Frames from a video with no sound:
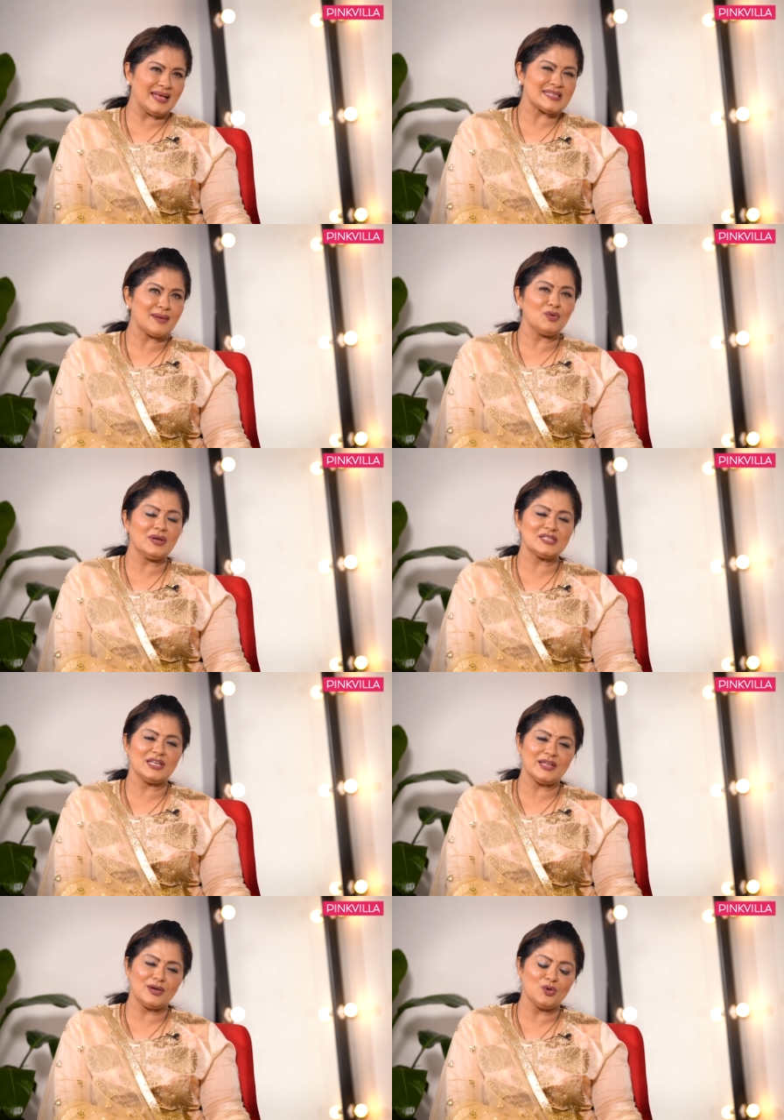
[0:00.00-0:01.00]
Yes, I'm doing a
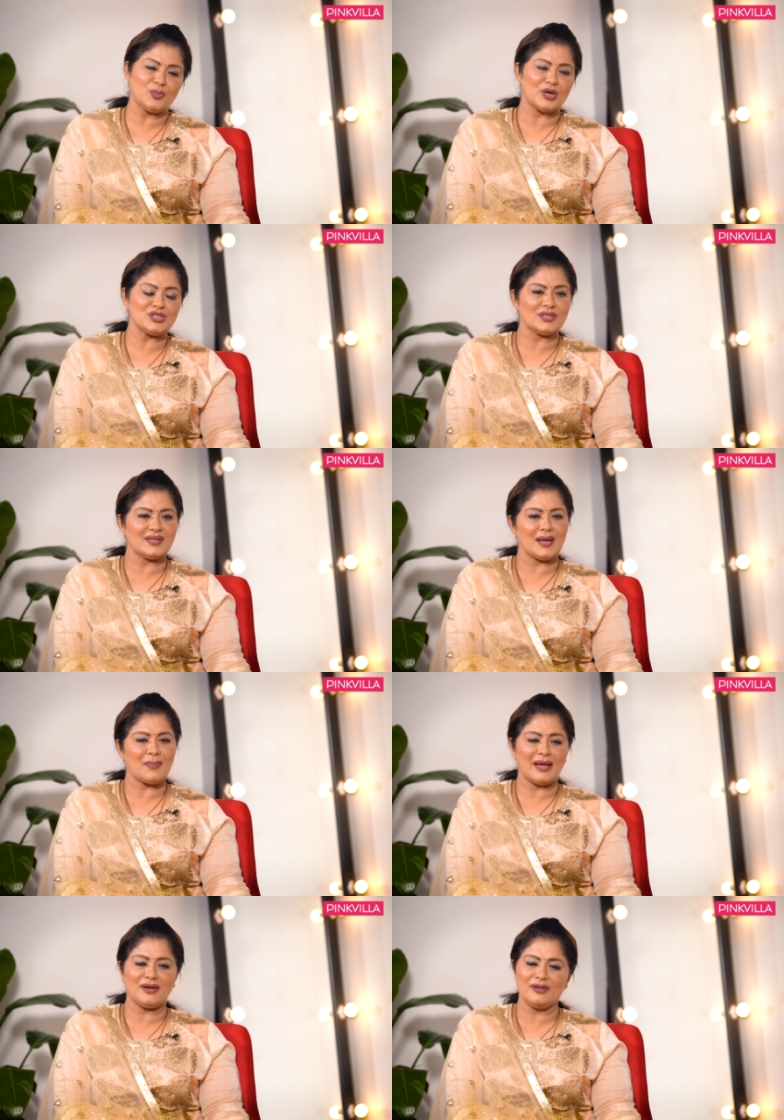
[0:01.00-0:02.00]
Zee Telugu project. Then I'm
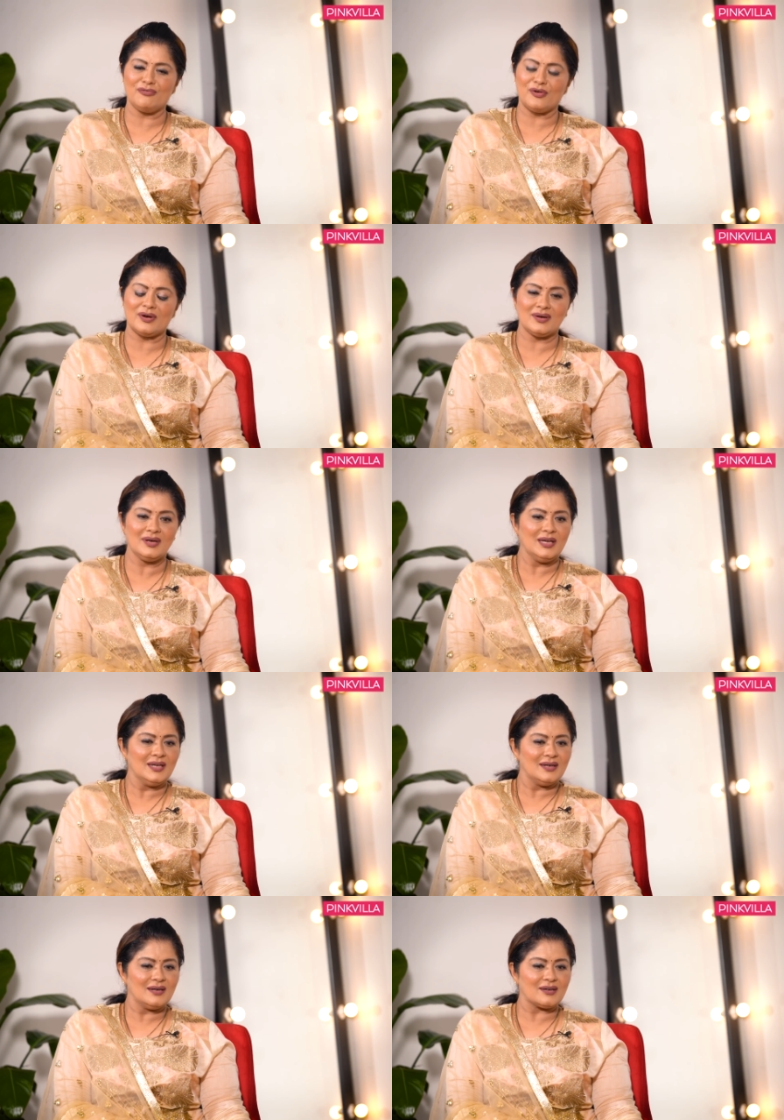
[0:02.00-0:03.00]
anchoring for a,
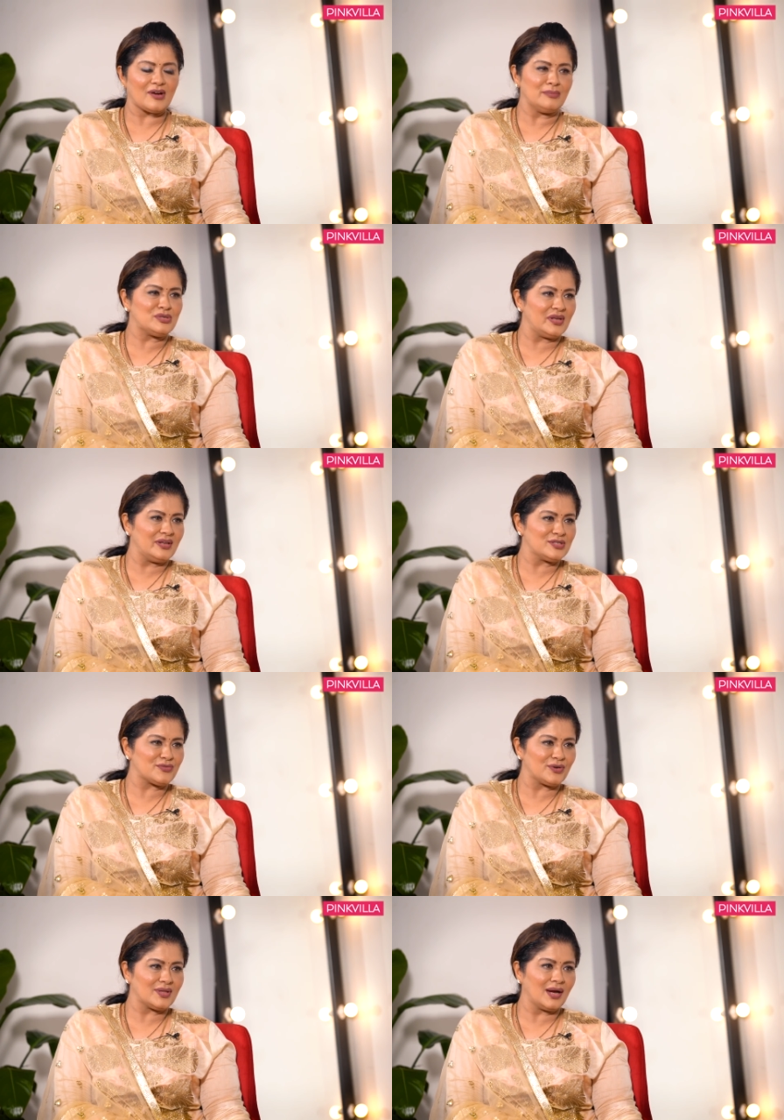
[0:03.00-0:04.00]
a crime series
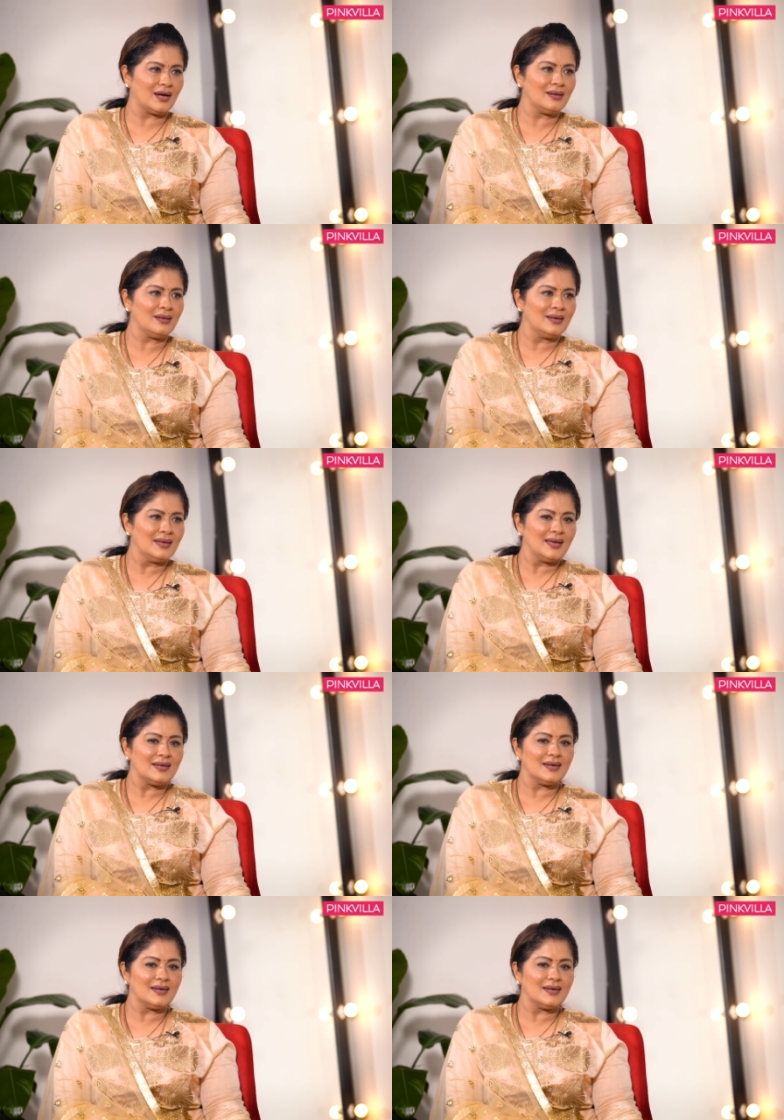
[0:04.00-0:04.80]
for Dangal. Wow.